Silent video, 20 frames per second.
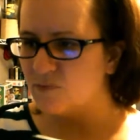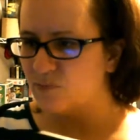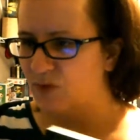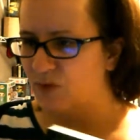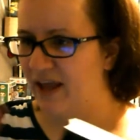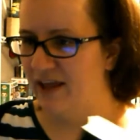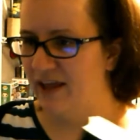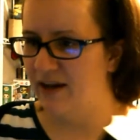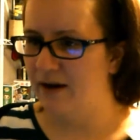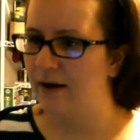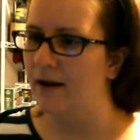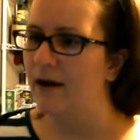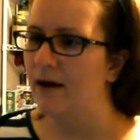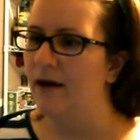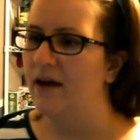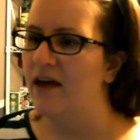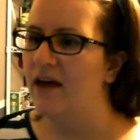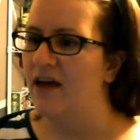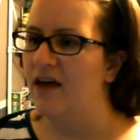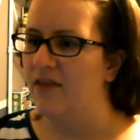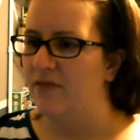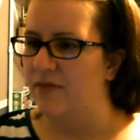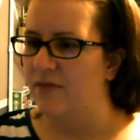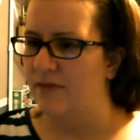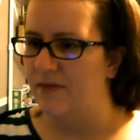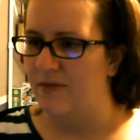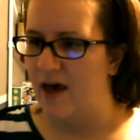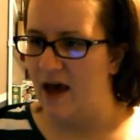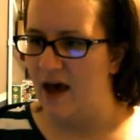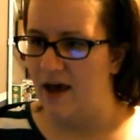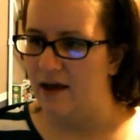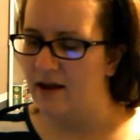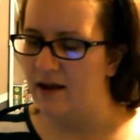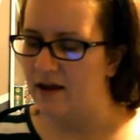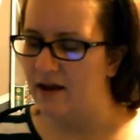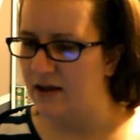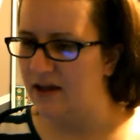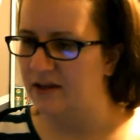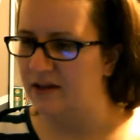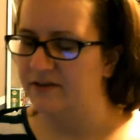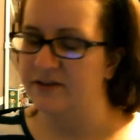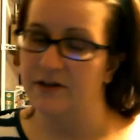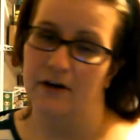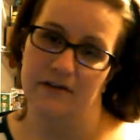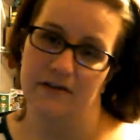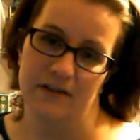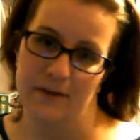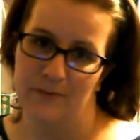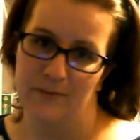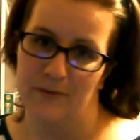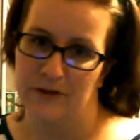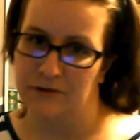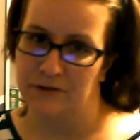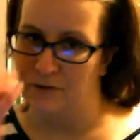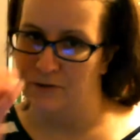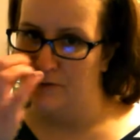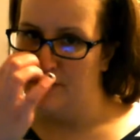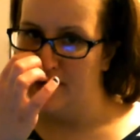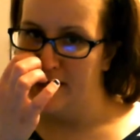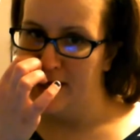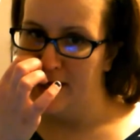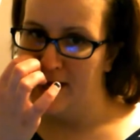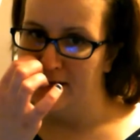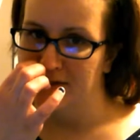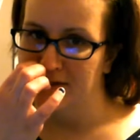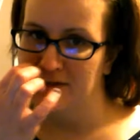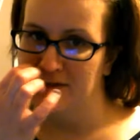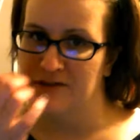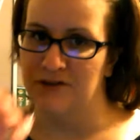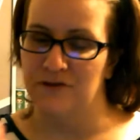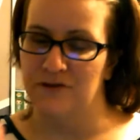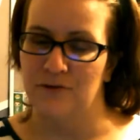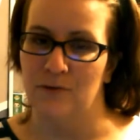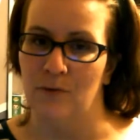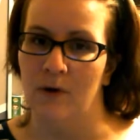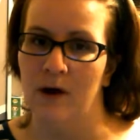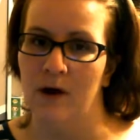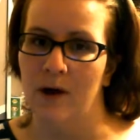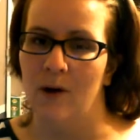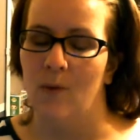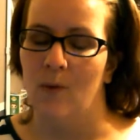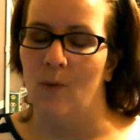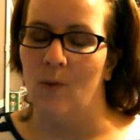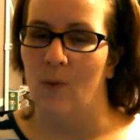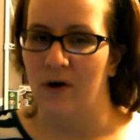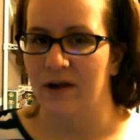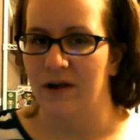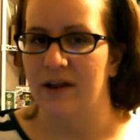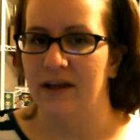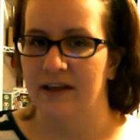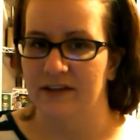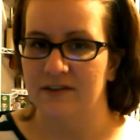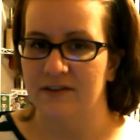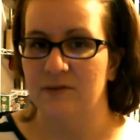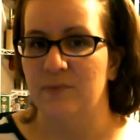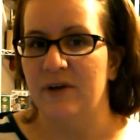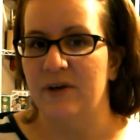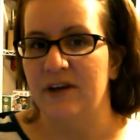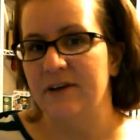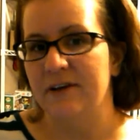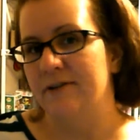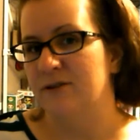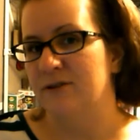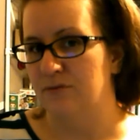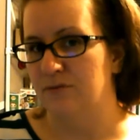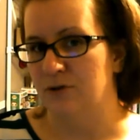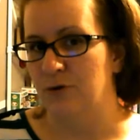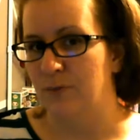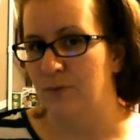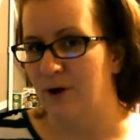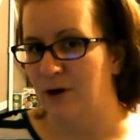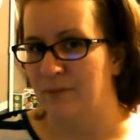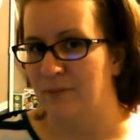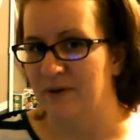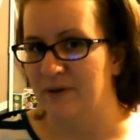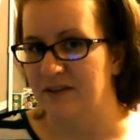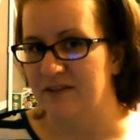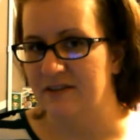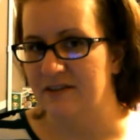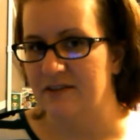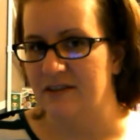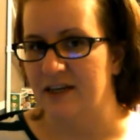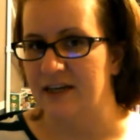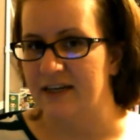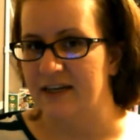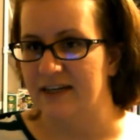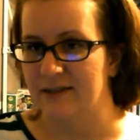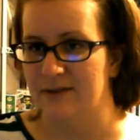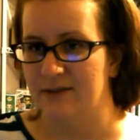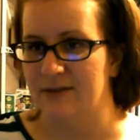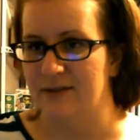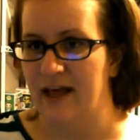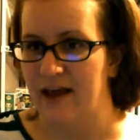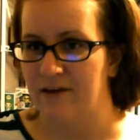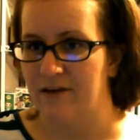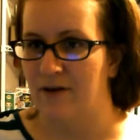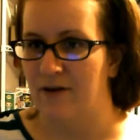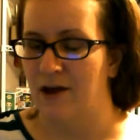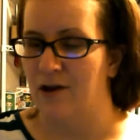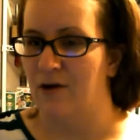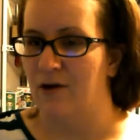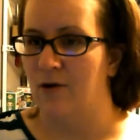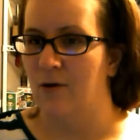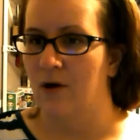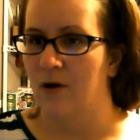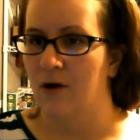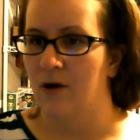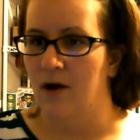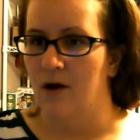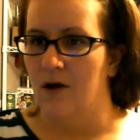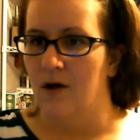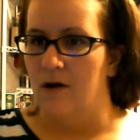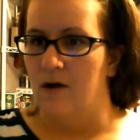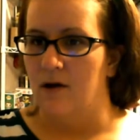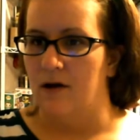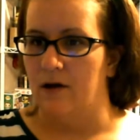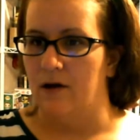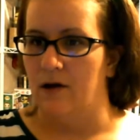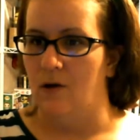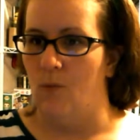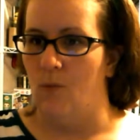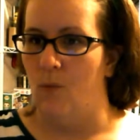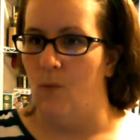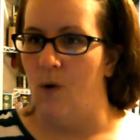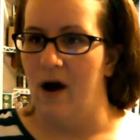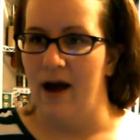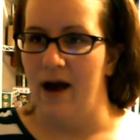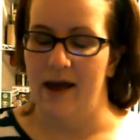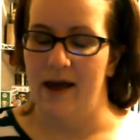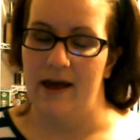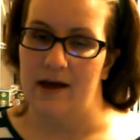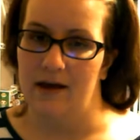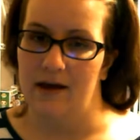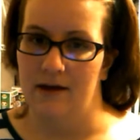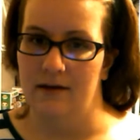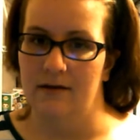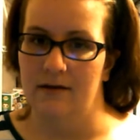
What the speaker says: And that, again, starts up the story as to what is Peter's real purpose in his life, and why